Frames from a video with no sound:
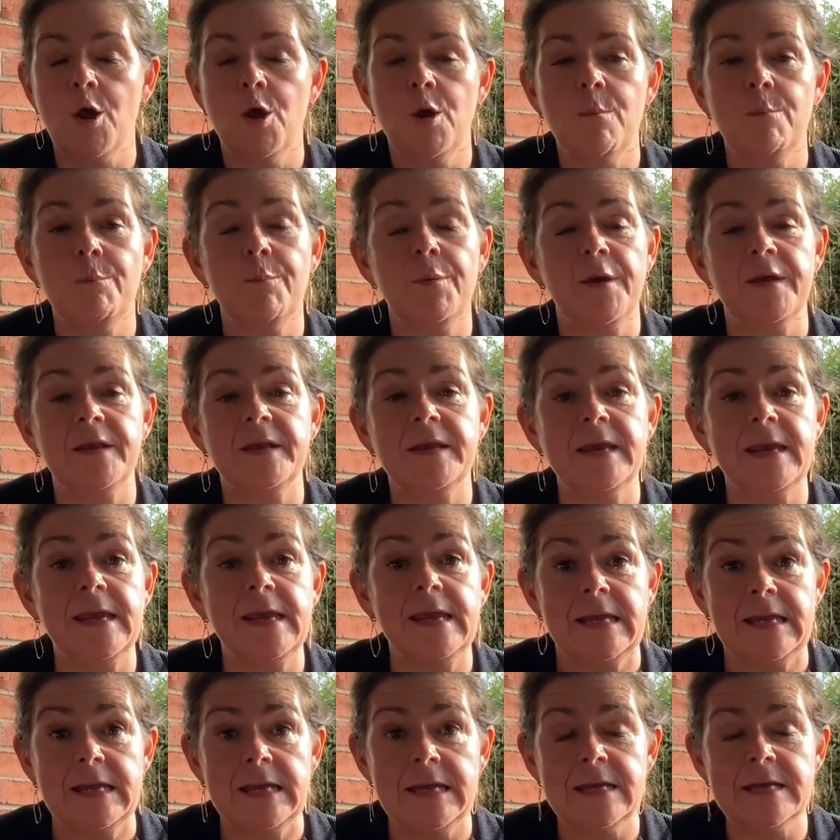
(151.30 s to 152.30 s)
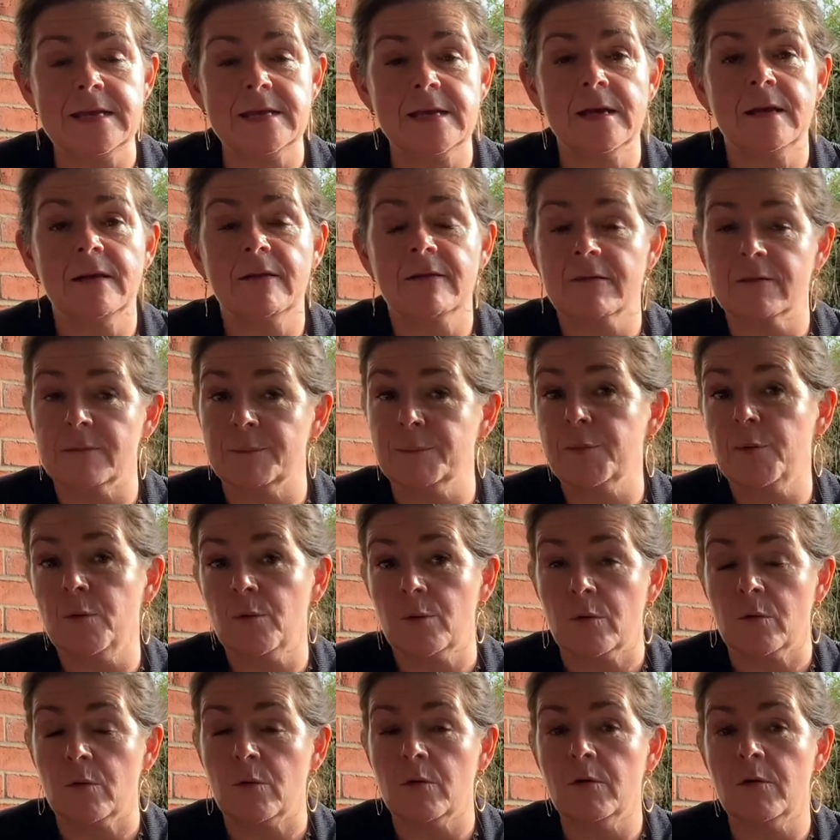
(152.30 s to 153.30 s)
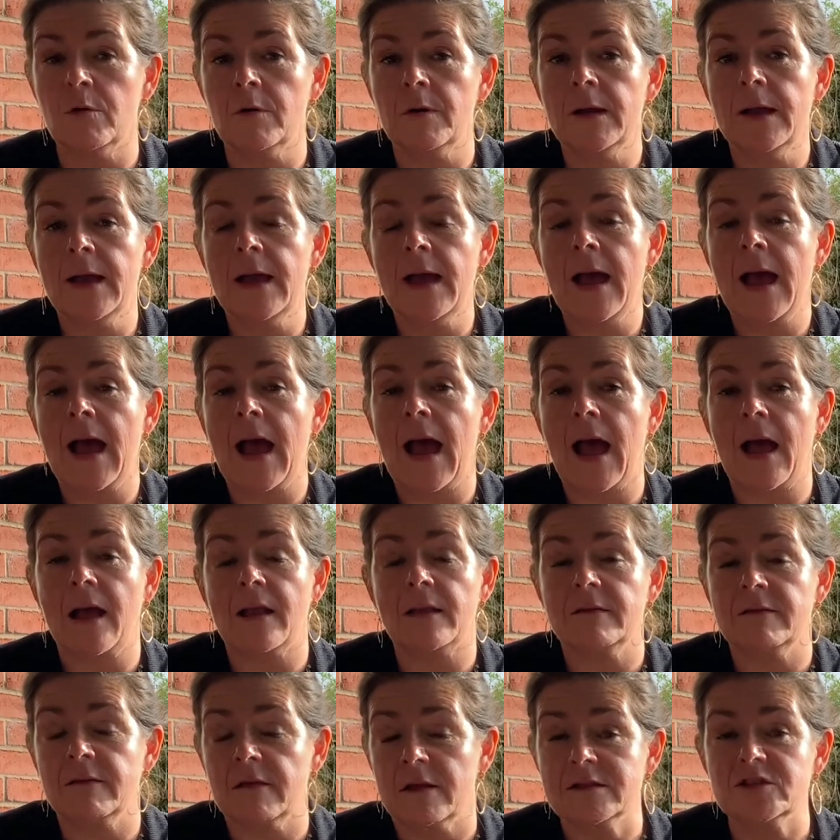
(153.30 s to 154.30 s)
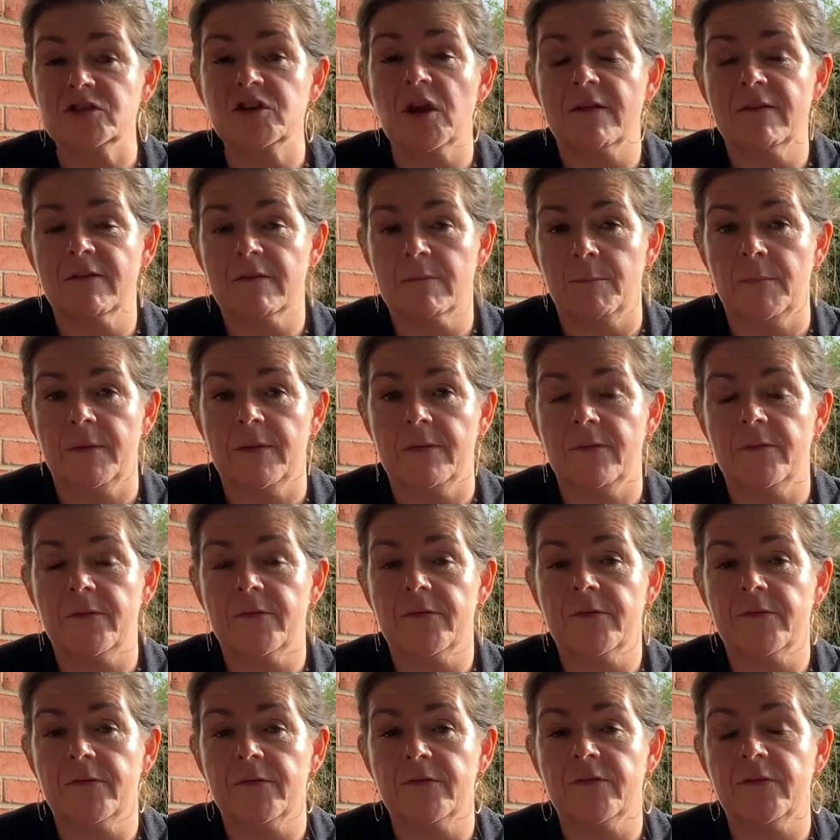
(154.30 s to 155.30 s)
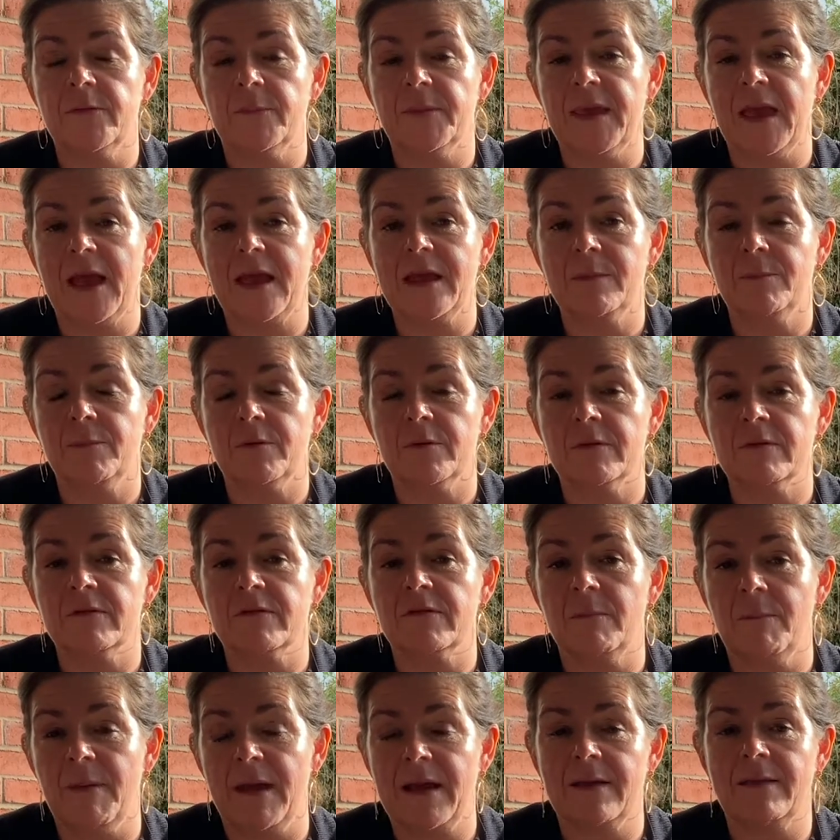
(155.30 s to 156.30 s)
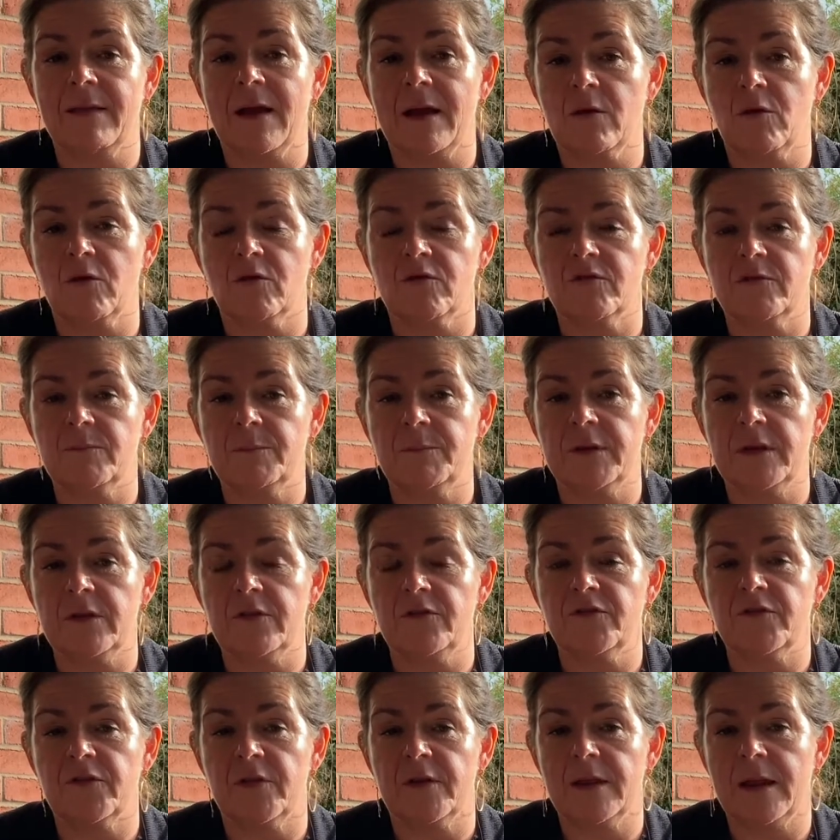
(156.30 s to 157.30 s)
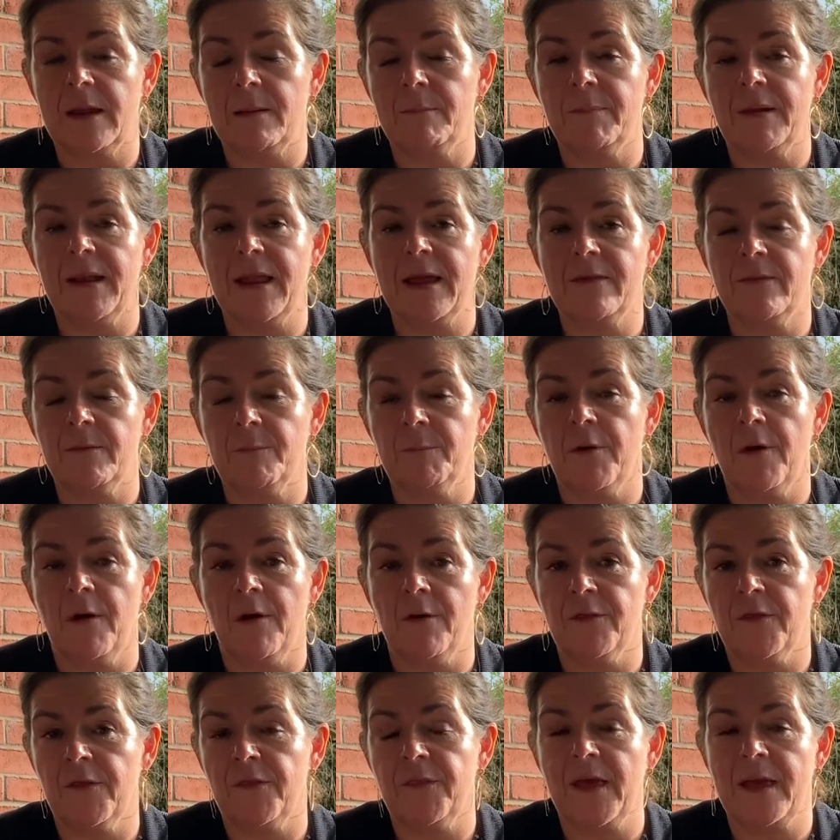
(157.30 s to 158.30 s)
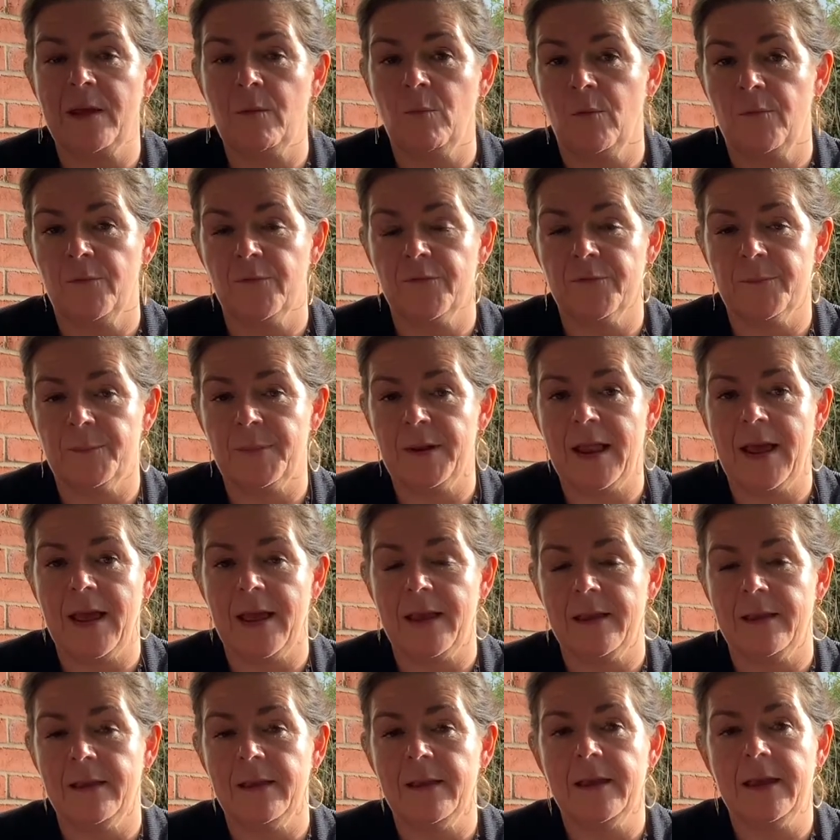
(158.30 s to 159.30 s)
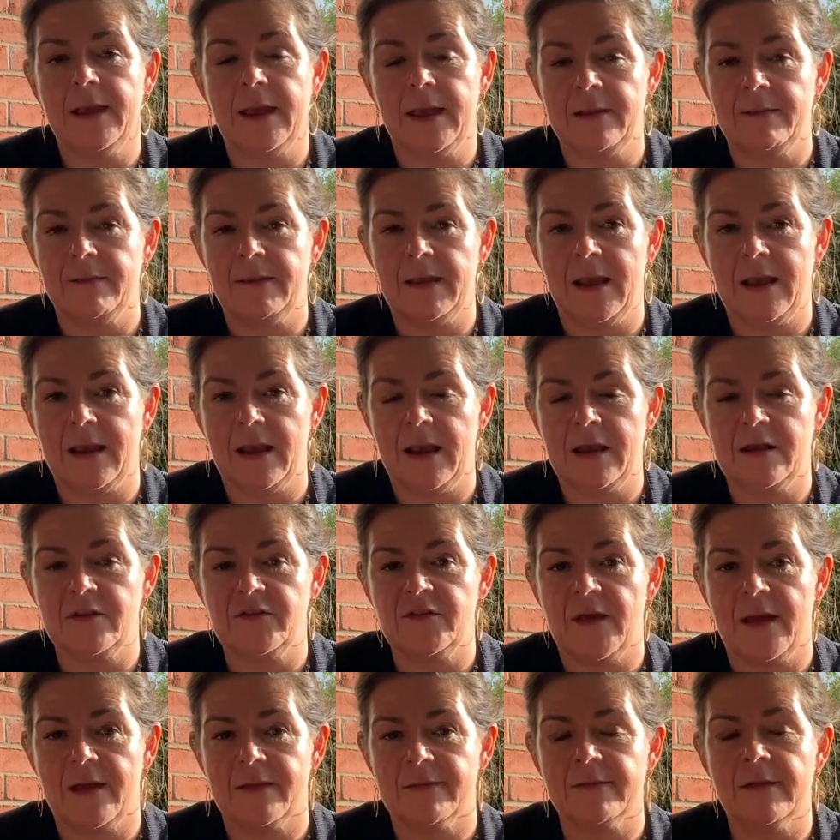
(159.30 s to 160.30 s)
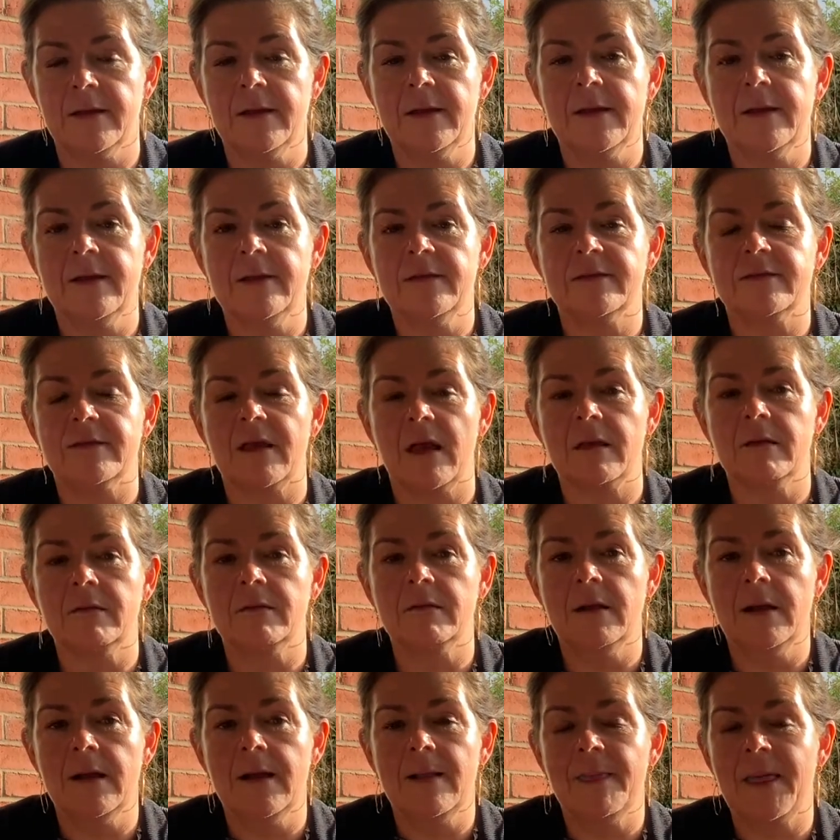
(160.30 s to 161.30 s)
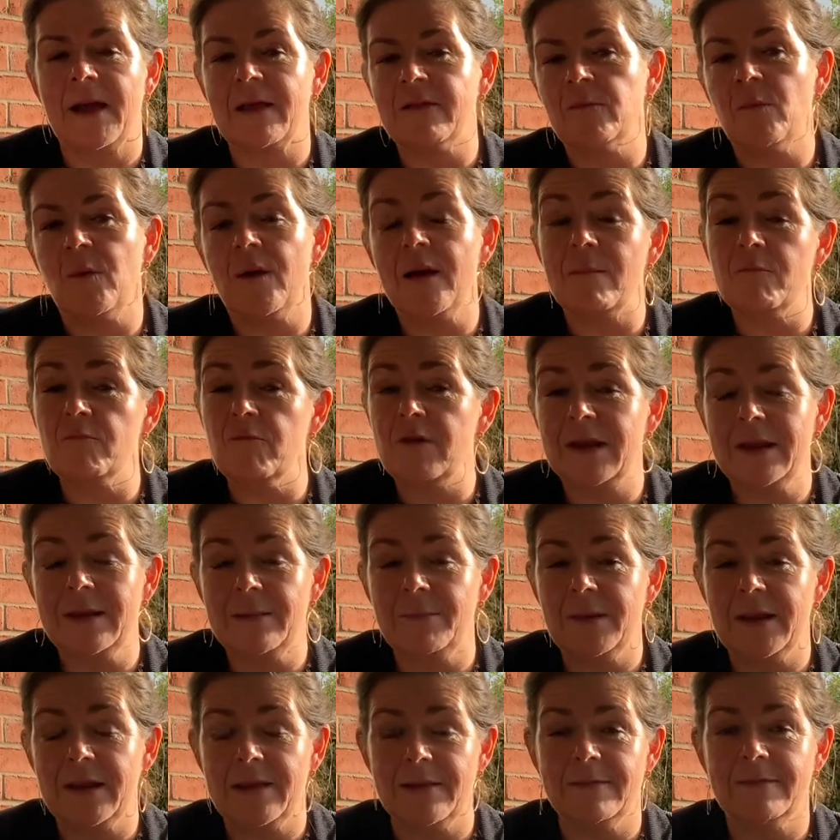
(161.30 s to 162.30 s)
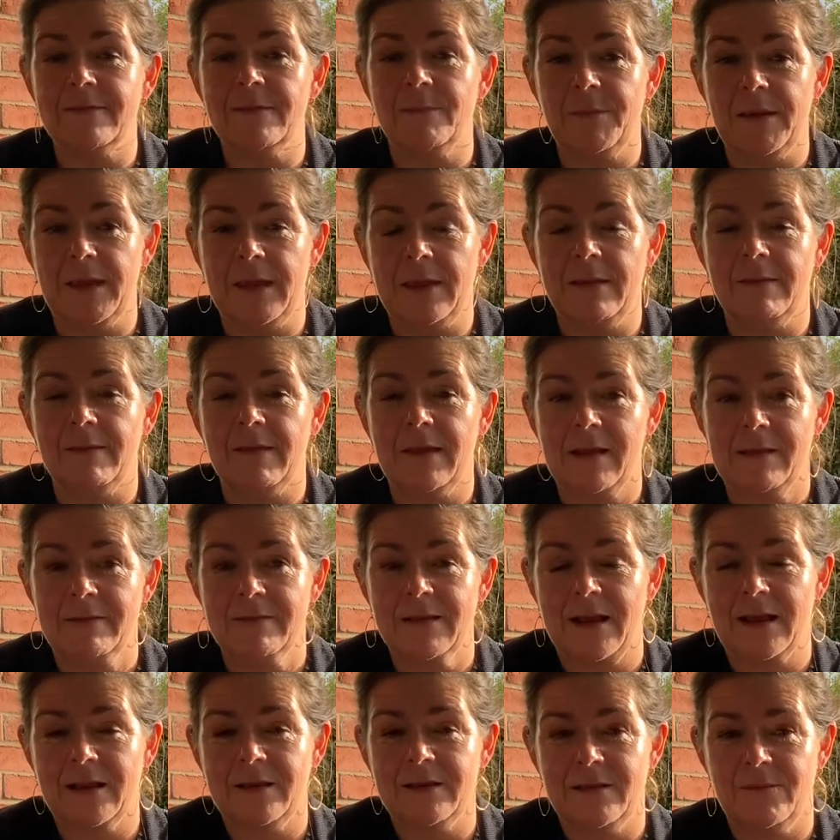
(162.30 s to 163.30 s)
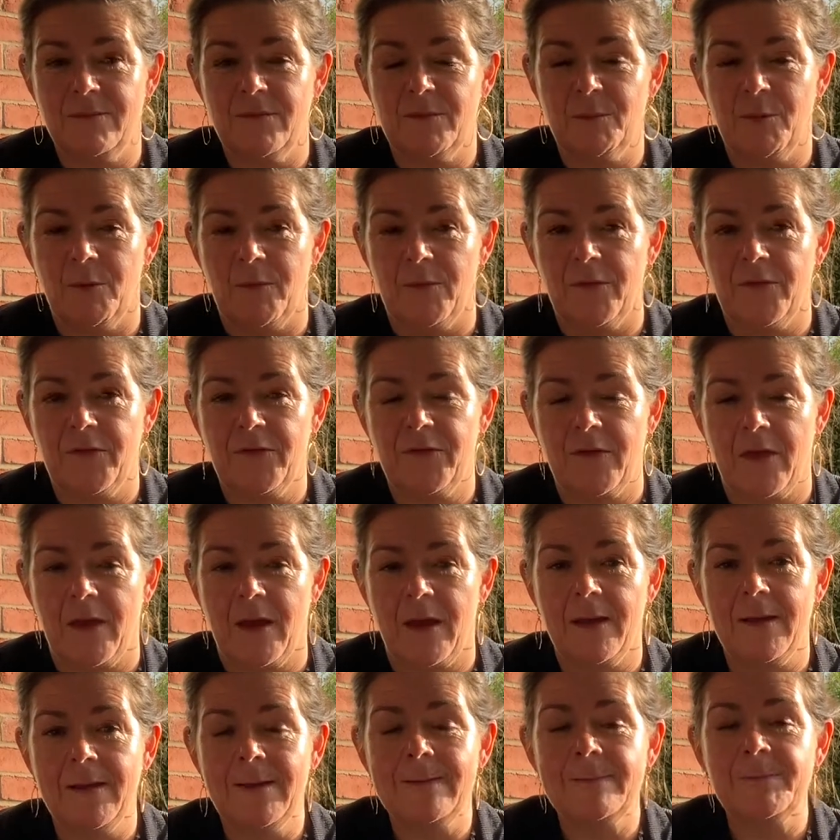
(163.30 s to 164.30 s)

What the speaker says: but need support and adjustments to be able to make that contribution and play the part that they want to play in the NHS. So that's why I'm really pleased to be the executive sponsor.